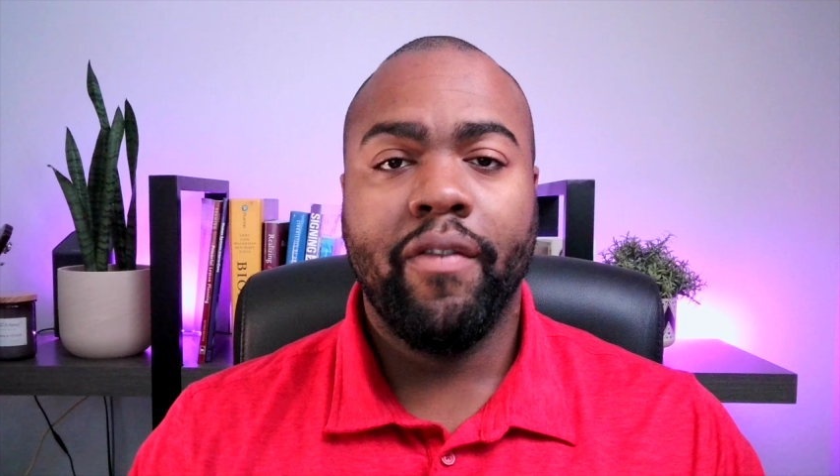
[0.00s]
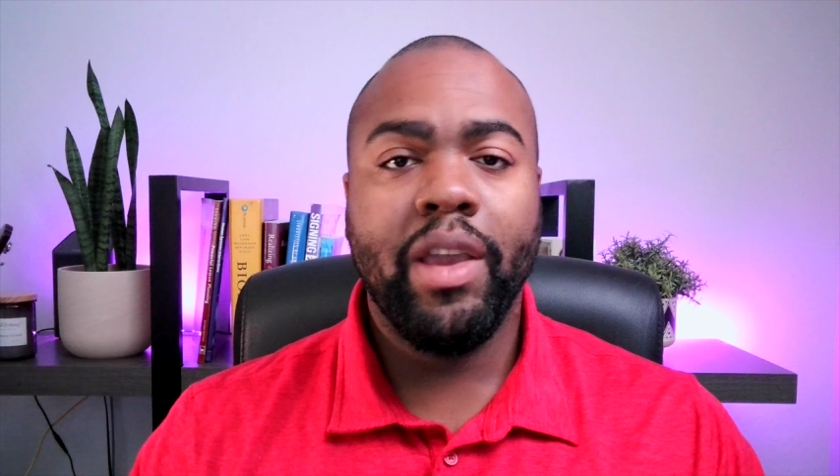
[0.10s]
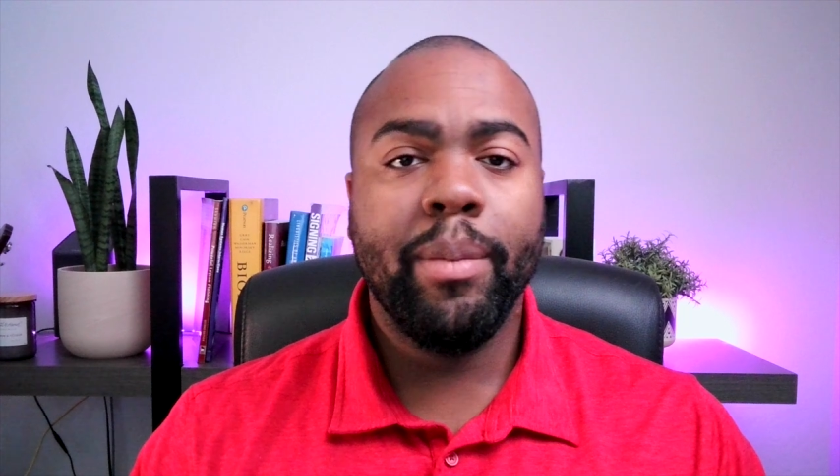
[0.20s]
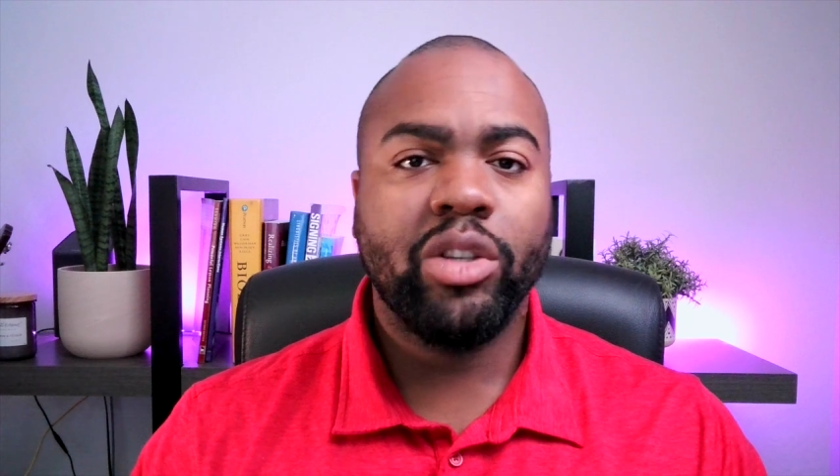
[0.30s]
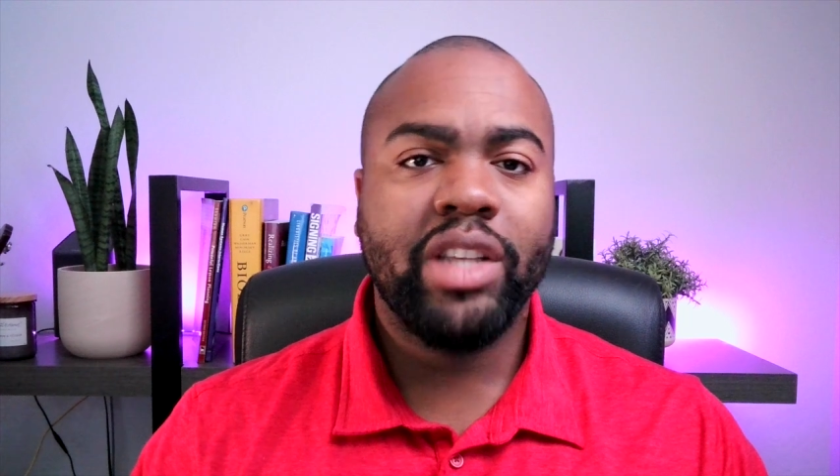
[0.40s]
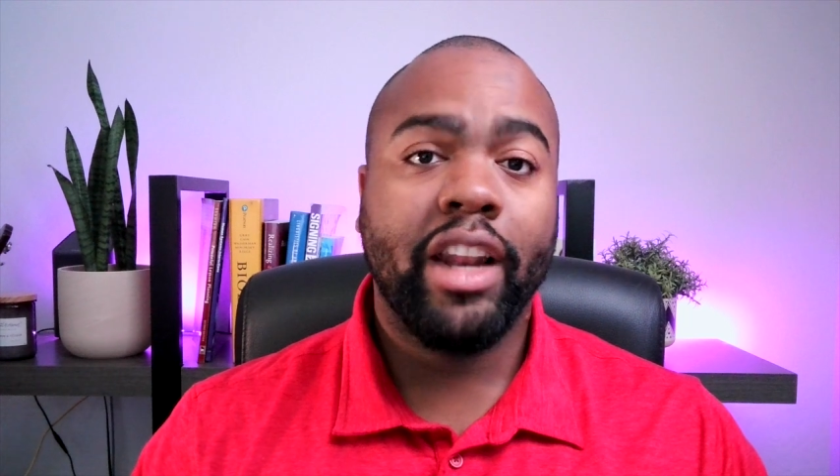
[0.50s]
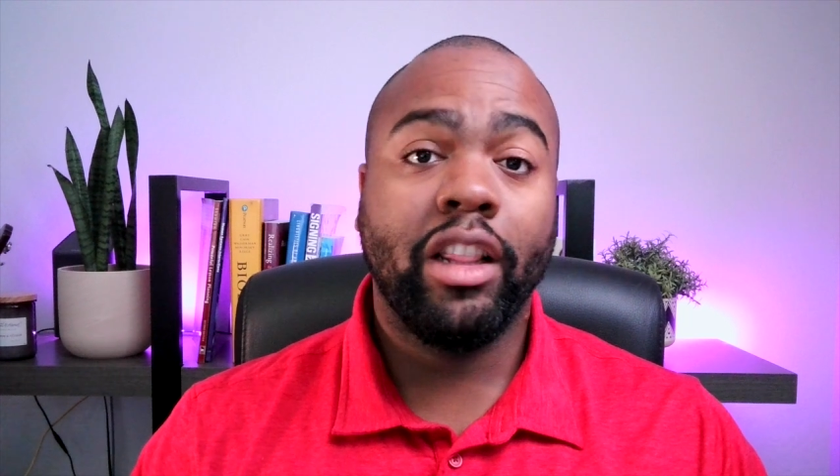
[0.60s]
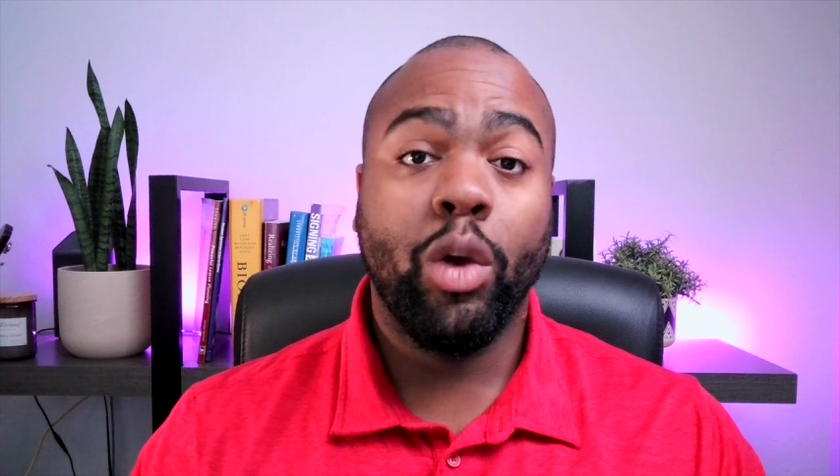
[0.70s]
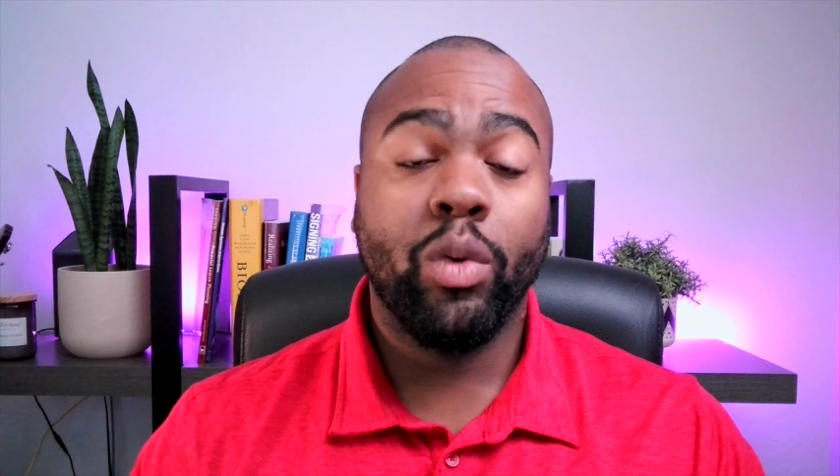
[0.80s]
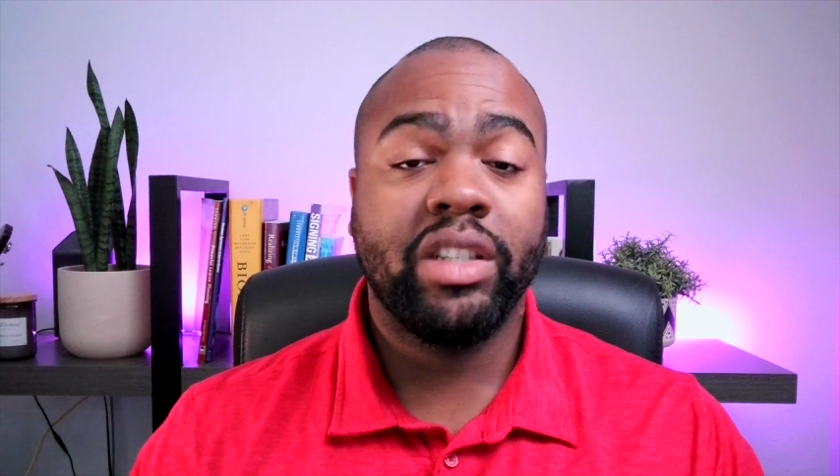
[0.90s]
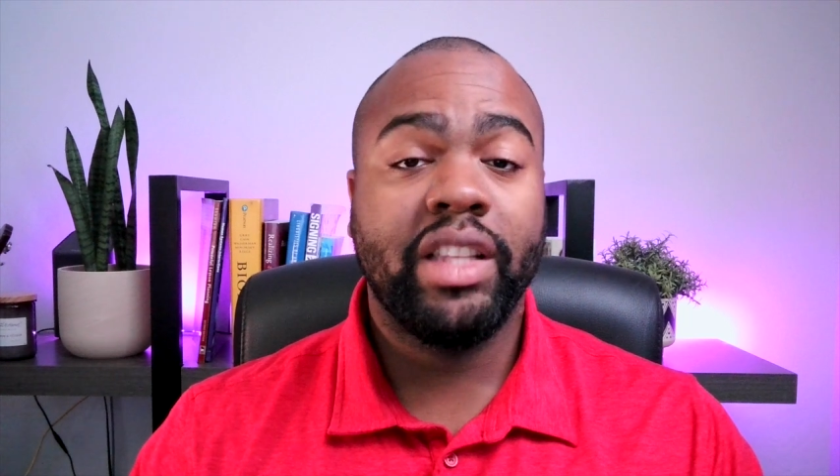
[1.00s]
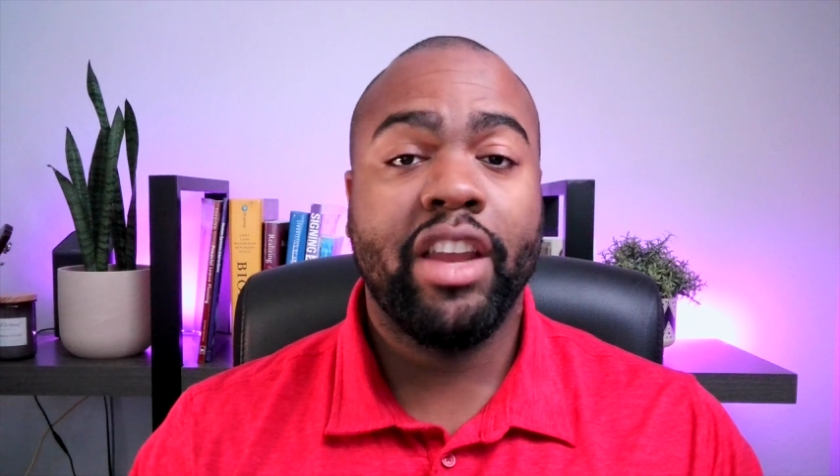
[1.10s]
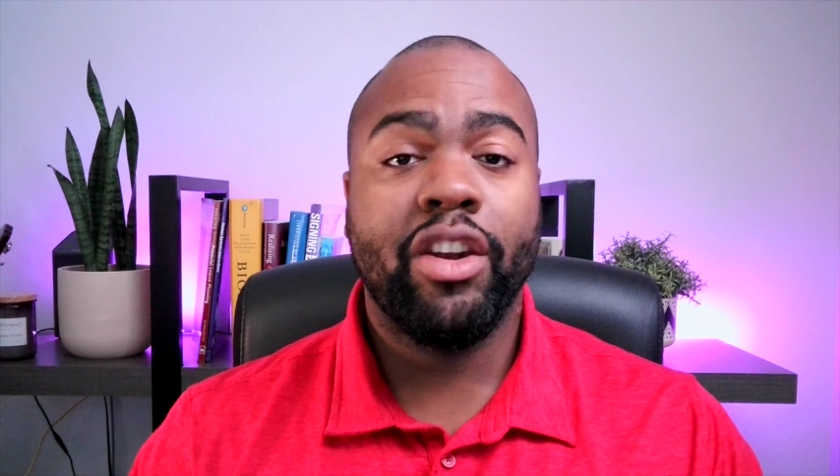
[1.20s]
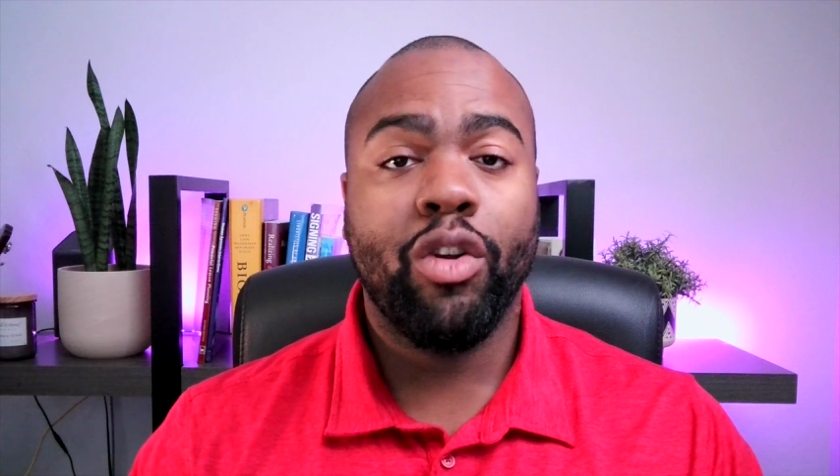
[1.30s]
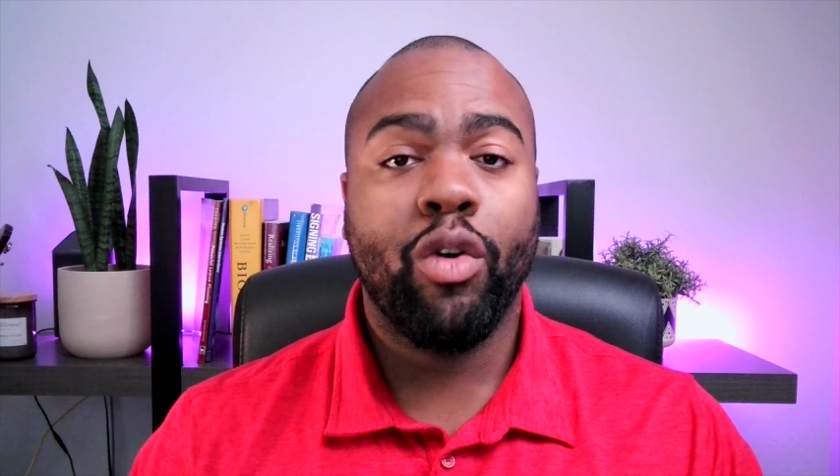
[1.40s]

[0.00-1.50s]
females had a lower standard